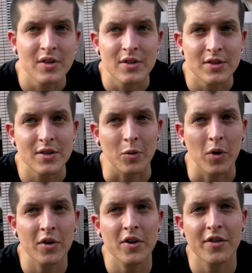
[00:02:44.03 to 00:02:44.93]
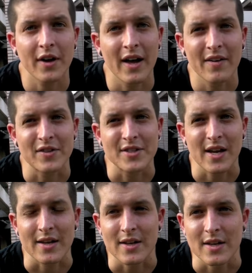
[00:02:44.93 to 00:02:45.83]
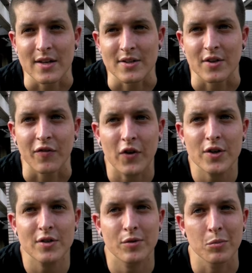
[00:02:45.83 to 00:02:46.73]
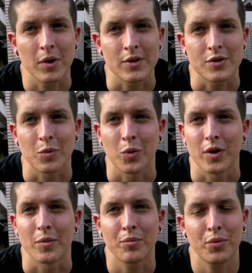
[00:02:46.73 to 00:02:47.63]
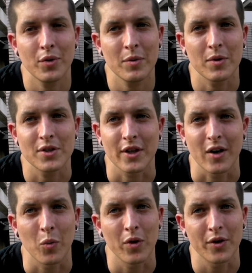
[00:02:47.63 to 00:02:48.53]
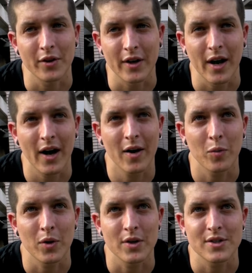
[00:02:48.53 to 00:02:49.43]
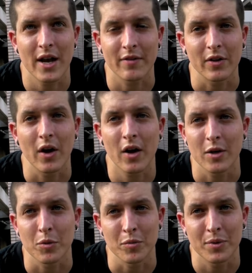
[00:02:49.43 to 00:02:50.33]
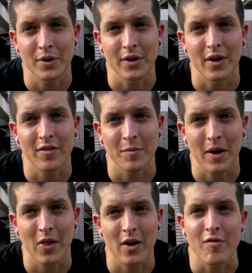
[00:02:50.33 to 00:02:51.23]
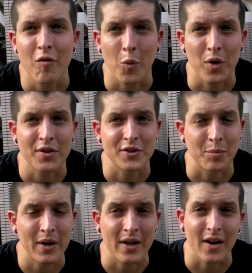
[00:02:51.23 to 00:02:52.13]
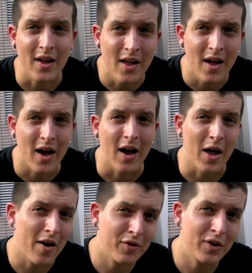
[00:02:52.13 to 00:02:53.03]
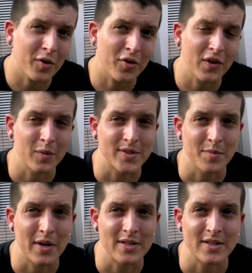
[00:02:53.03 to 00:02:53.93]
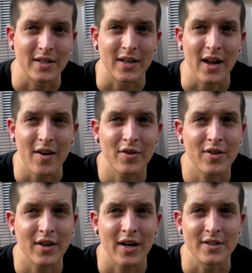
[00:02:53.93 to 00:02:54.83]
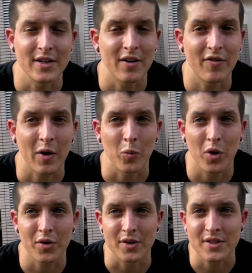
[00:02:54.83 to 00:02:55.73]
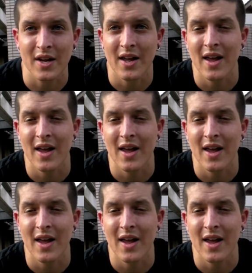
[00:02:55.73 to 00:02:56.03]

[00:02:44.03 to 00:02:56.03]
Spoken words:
Still, one good thing I have to say is the first 3 months were pretty much like a wonderland. I was having the honeymoon period of my life with Japan. Every little thing was amazing, and everything I did I found wondrous.